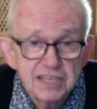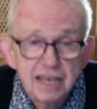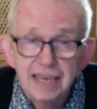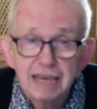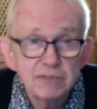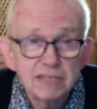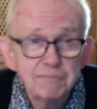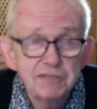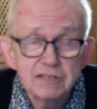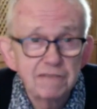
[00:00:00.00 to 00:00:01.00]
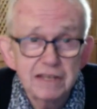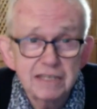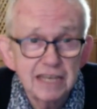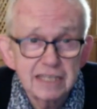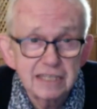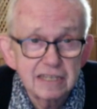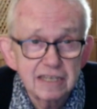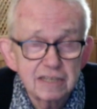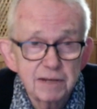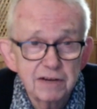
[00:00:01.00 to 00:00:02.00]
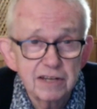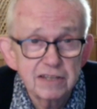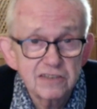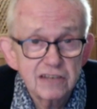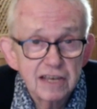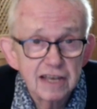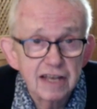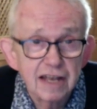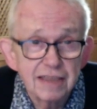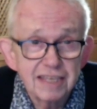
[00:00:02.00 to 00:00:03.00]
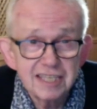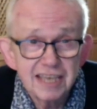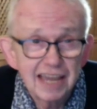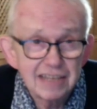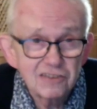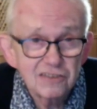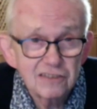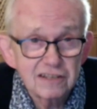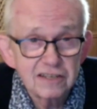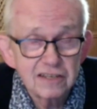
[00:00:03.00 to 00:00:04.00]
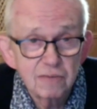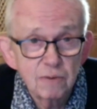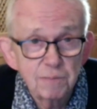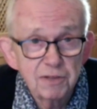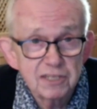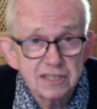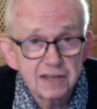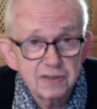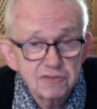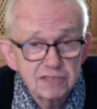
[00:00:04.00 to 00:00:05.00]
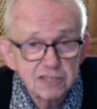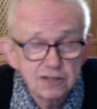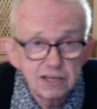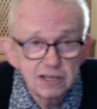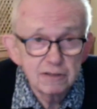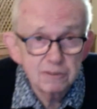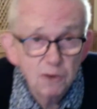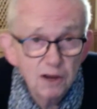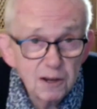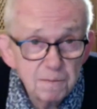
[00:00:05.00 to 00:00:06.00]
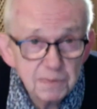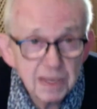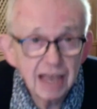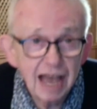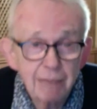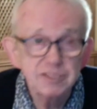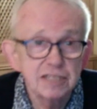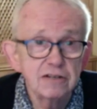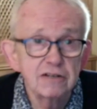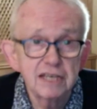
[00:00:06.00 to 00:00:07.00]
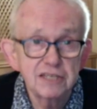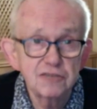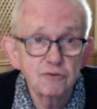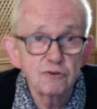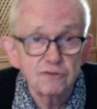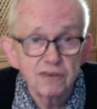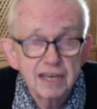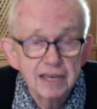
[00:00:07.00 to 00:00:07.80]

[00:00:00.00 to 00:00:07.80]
It was an absolutely fantastic experience. The sets that were built at Elstree Studios were absolutely extraordinary.